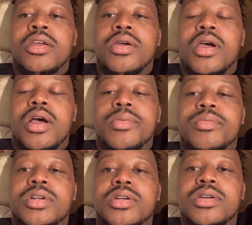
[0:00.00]
I
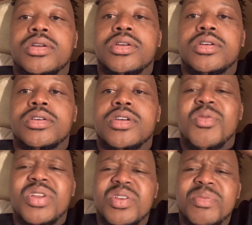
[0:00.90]

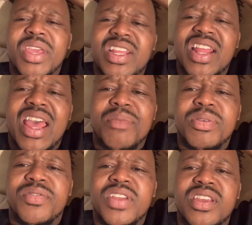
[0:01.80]
wanted to make it a
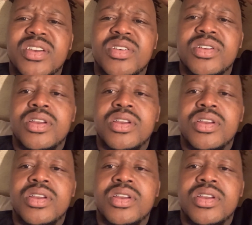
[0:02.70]
happy video,